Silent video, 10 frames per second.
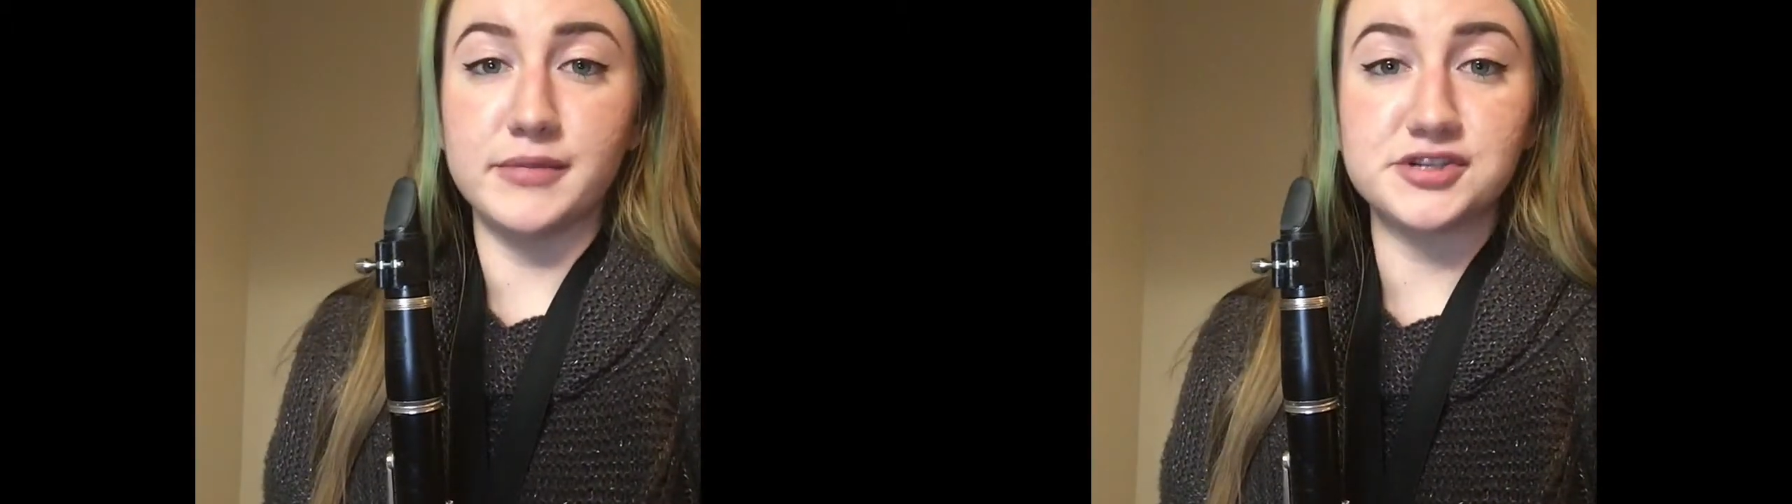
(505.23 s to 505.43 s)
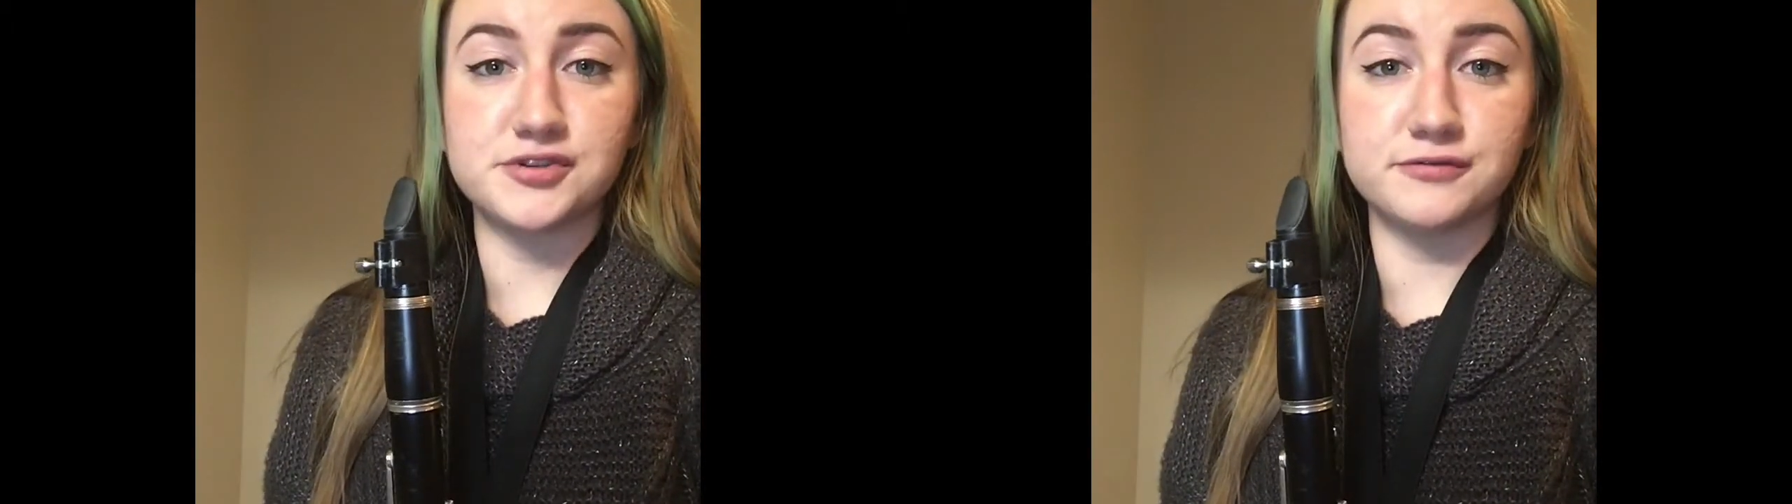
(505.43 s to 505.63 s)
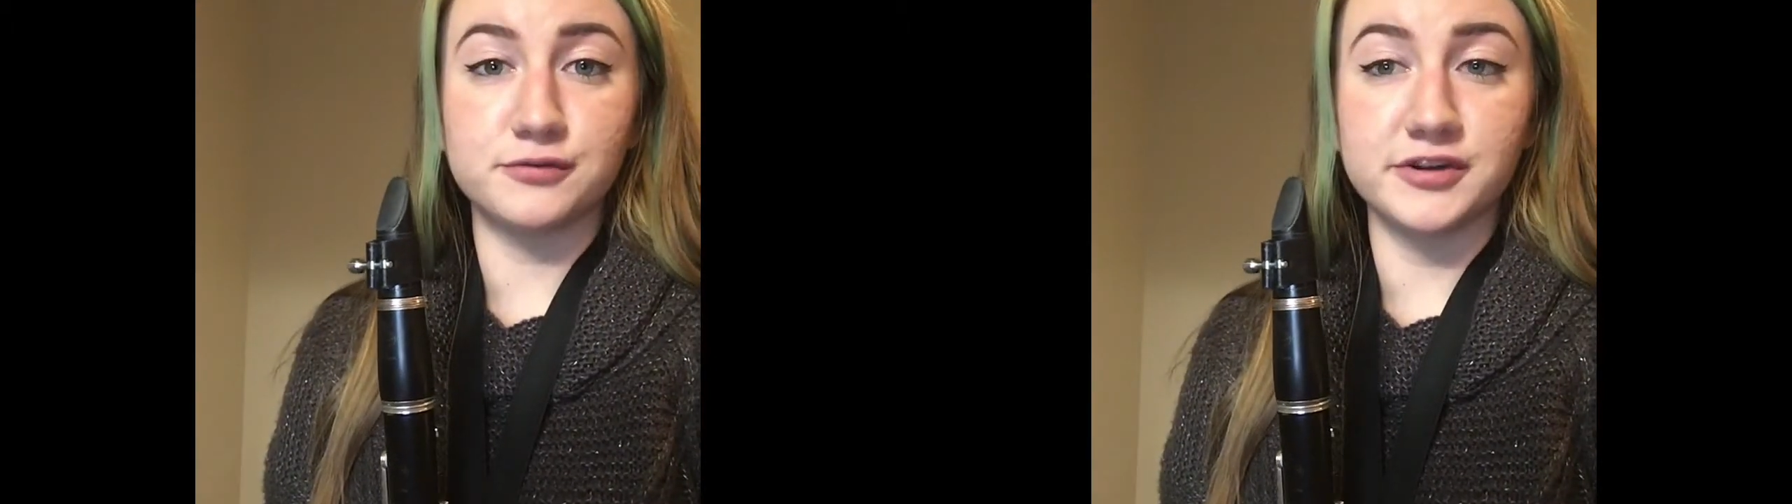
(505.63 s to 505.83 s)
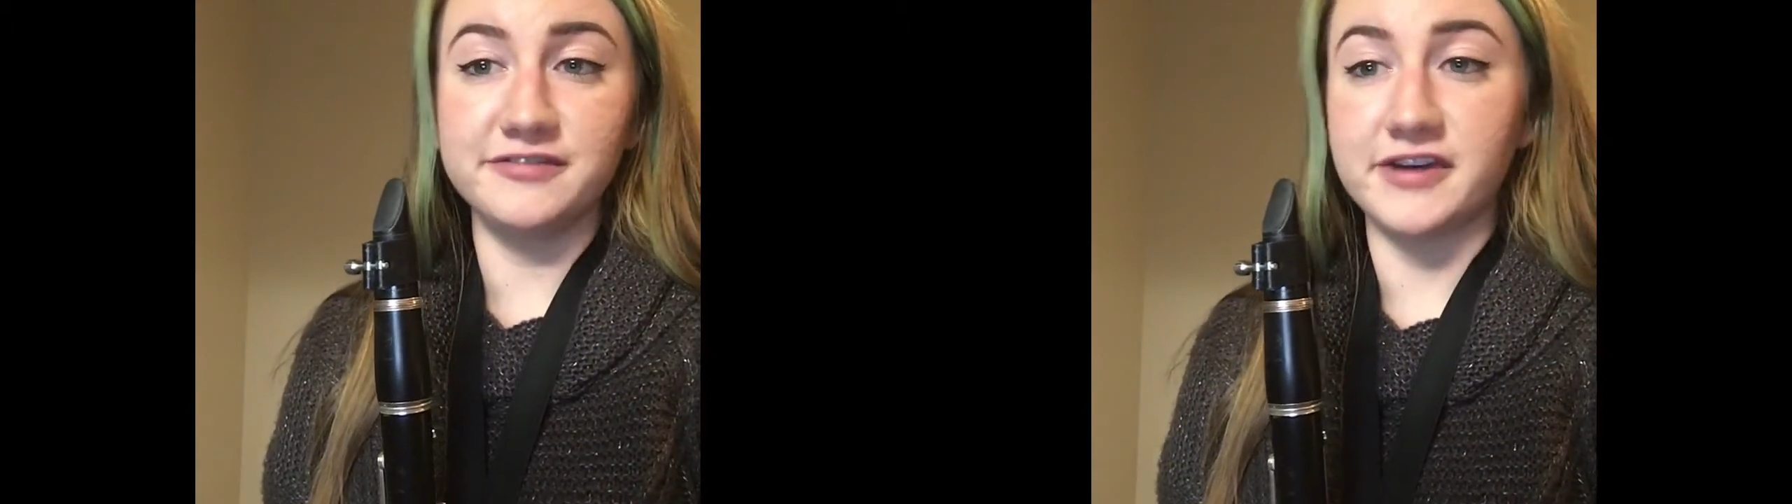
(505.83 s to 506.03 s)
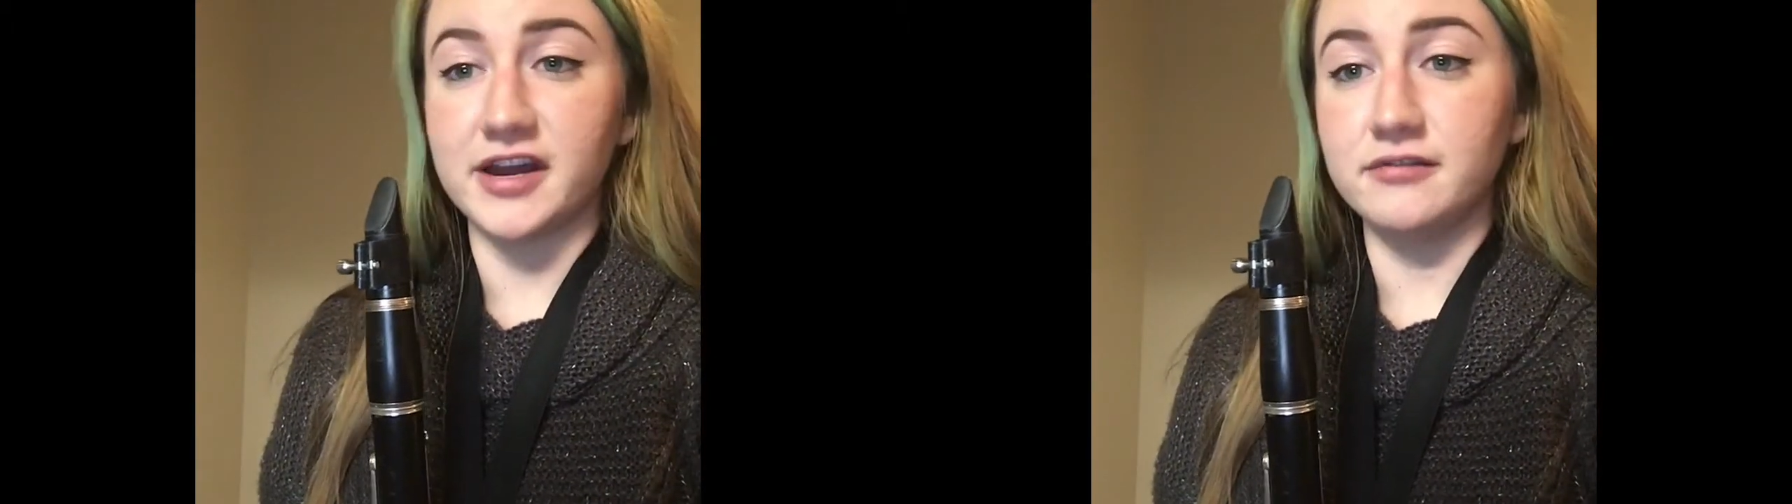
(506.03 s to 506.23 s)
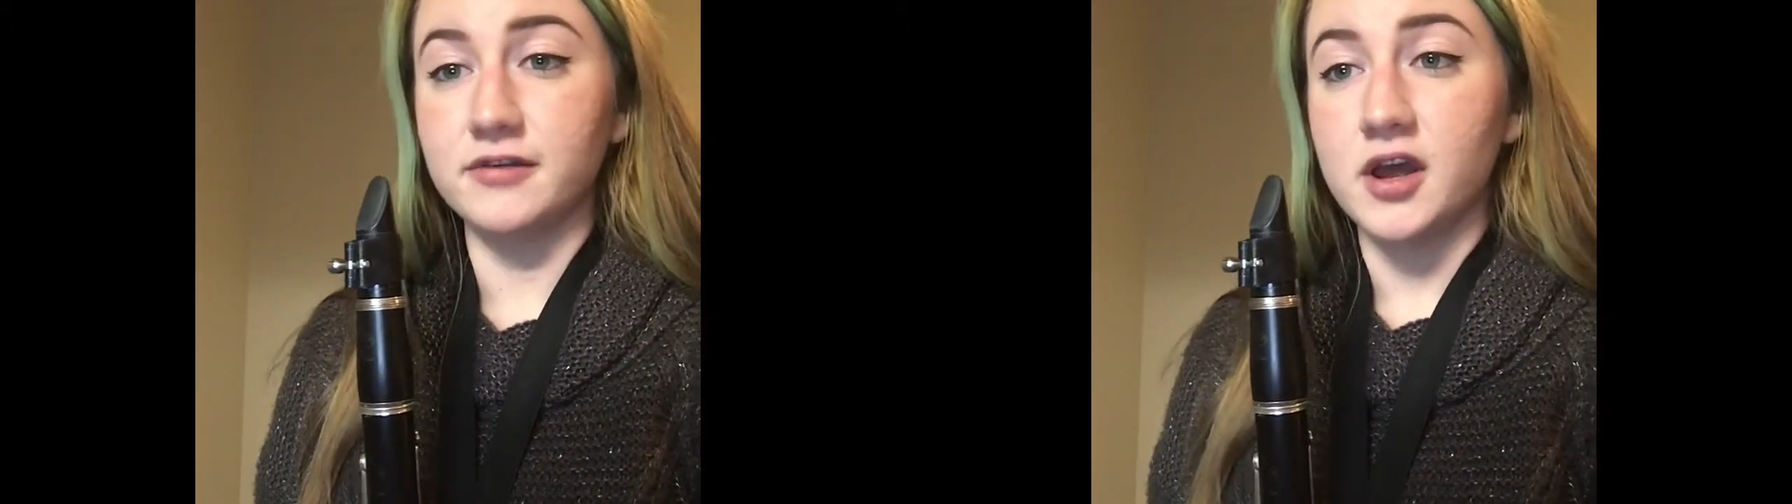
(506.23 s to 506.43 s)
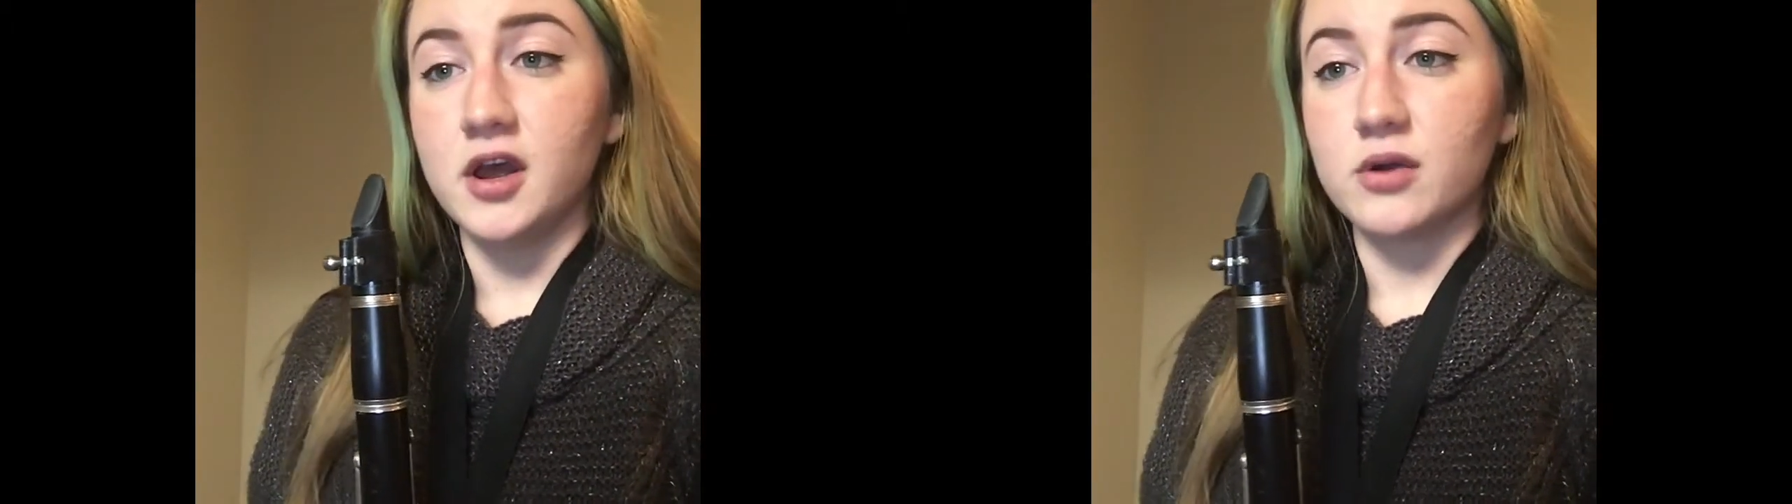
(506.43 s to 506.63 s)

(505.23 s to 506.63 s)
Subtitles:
measure 45,